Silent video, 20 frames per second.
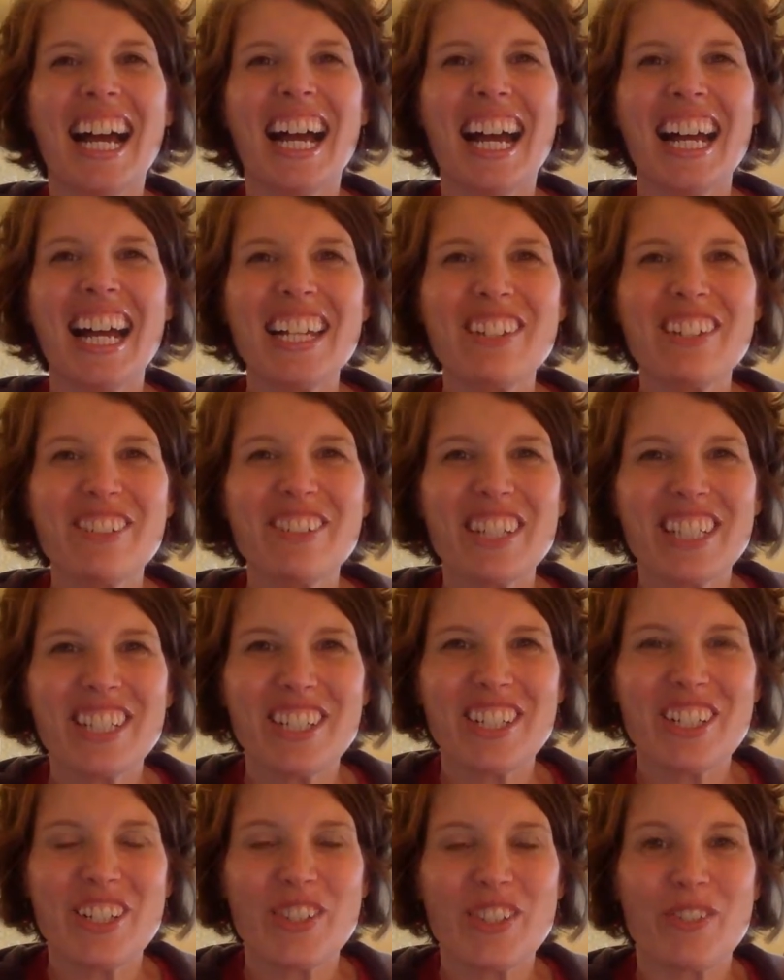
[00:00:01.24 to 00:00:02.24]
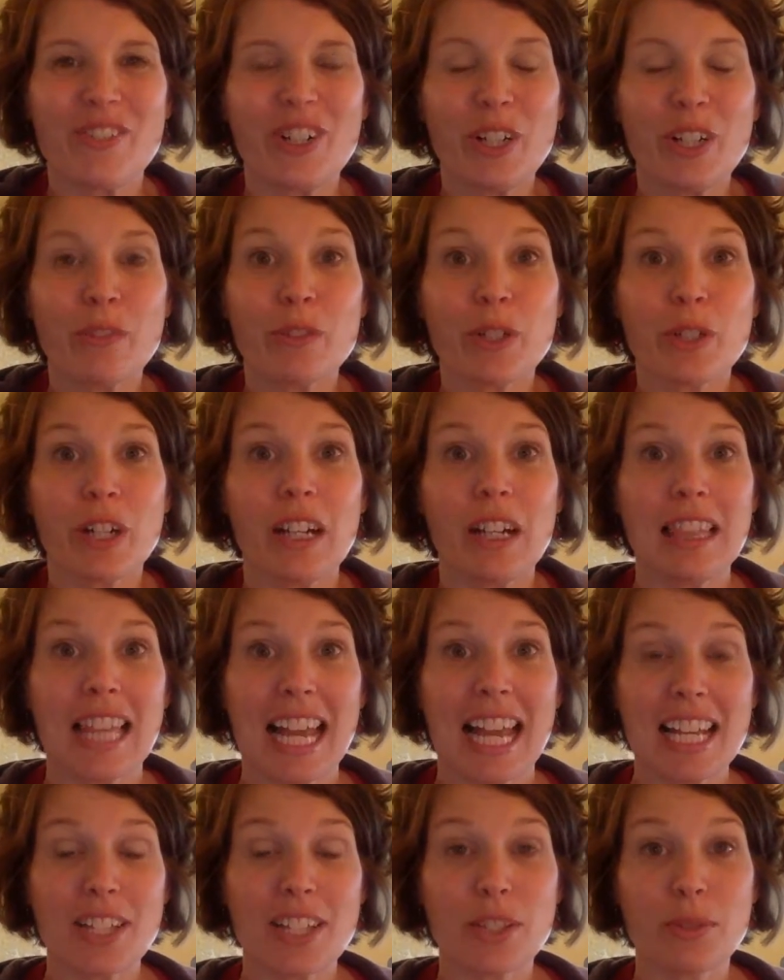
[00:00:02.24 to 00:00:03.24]
Hi, writers. Welcome to our
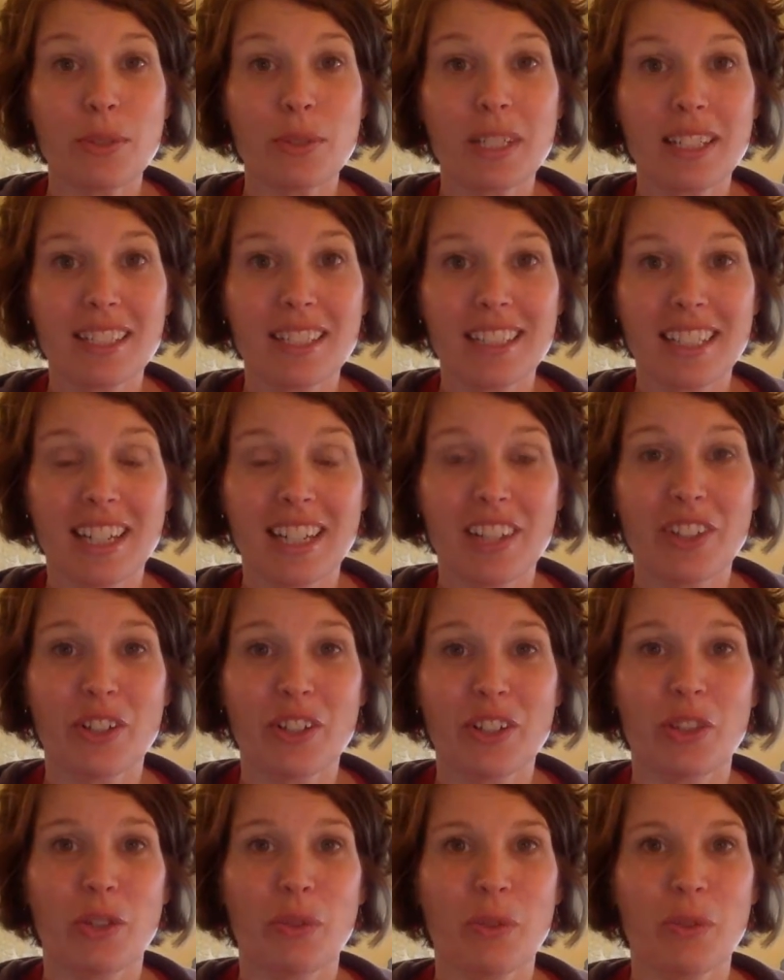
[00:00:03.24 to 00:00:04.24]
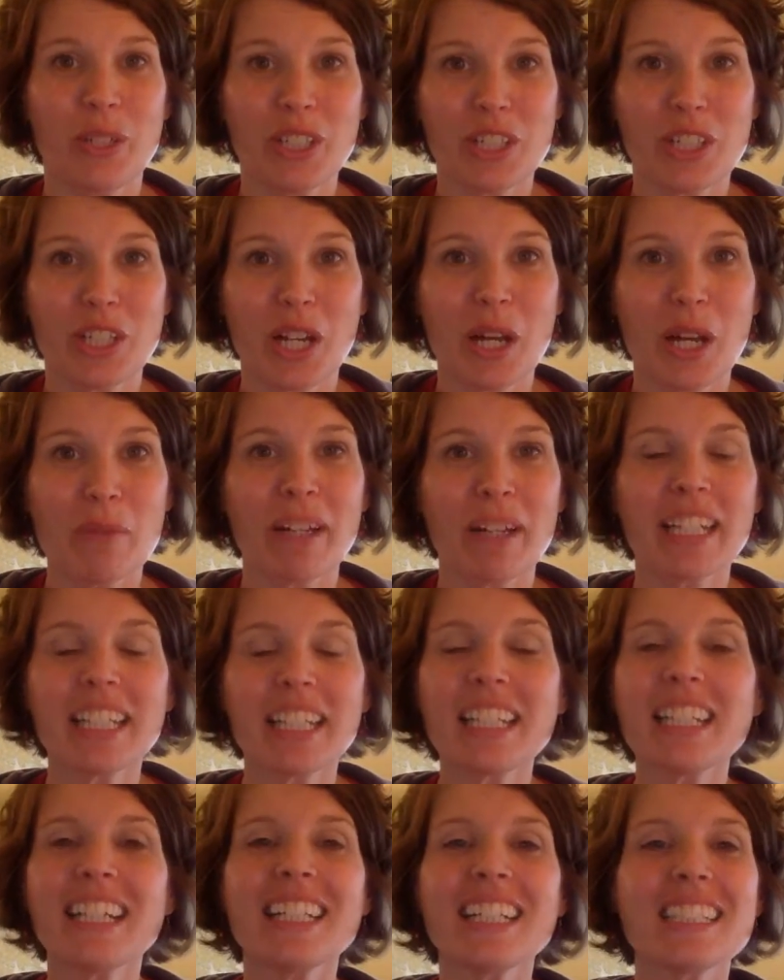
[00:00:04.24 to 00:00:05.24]
last week together in the workshop. I
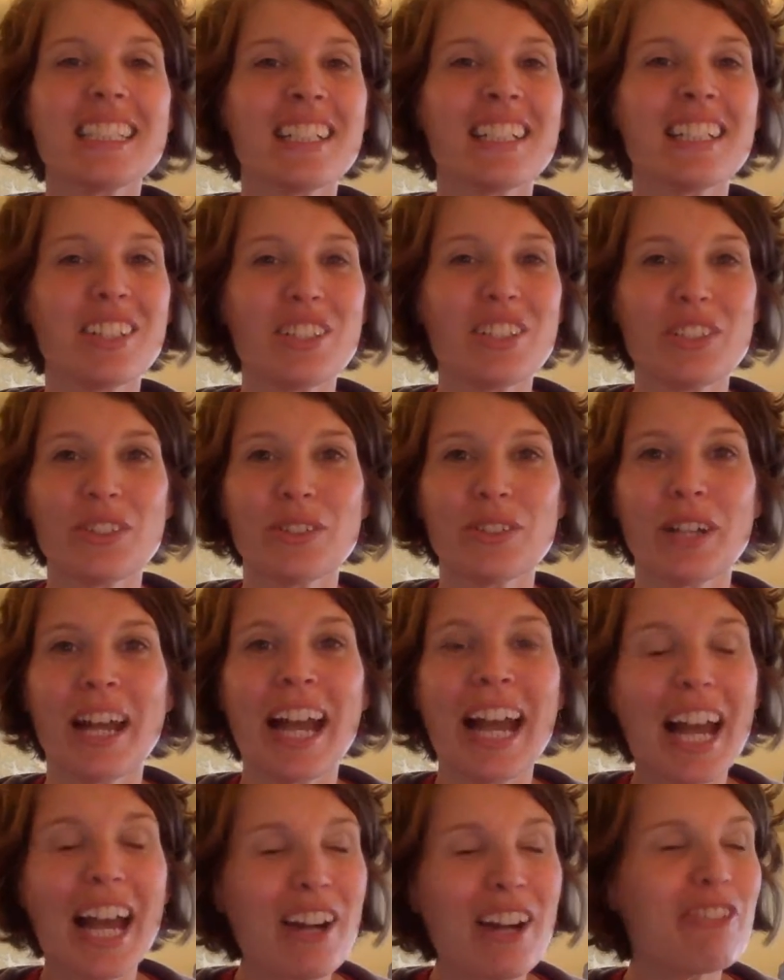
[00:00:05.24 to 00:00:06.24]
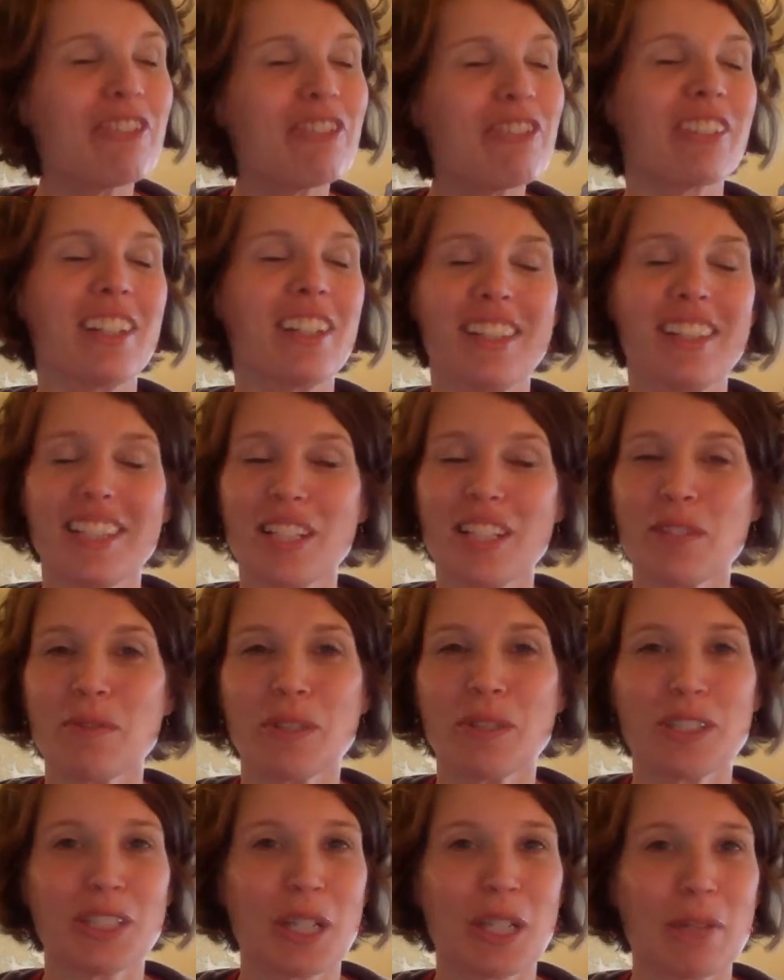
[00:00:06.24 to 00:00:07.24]
cannot tell you how fun this
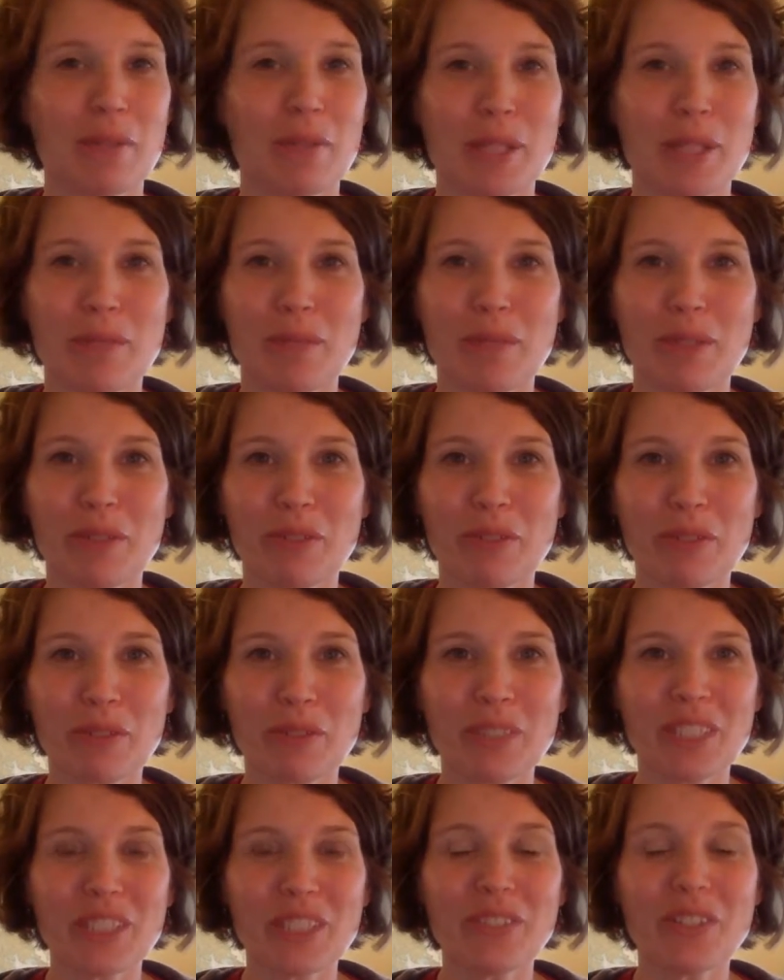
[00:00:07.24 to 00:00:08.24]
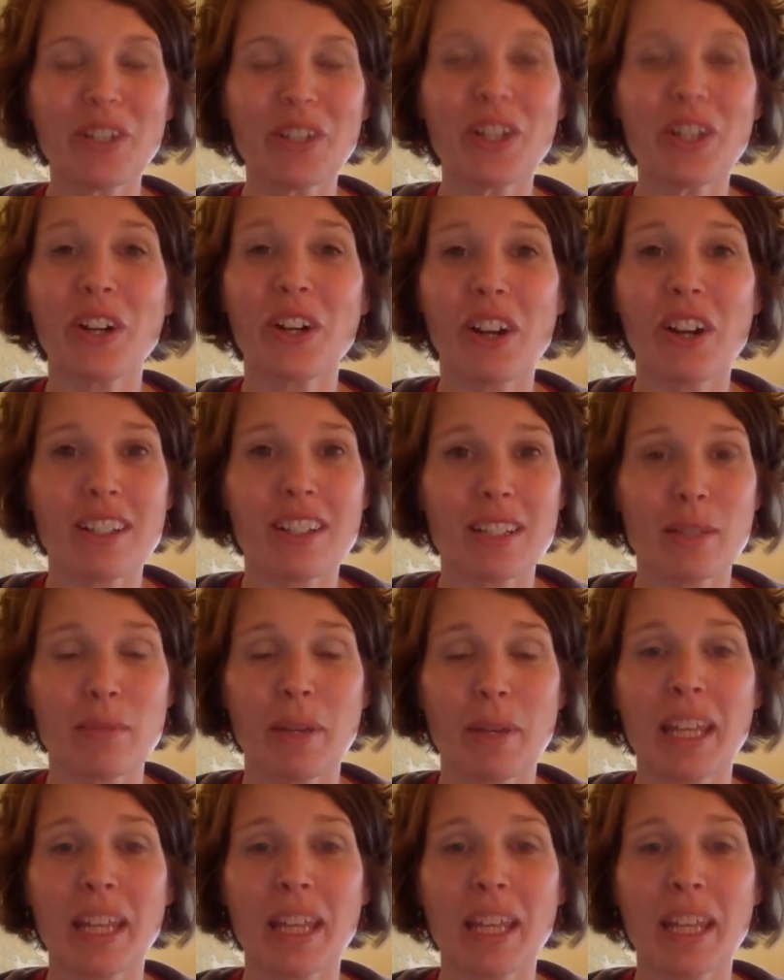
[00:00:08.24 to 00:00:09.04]
workshop has been for me. You all are awesome.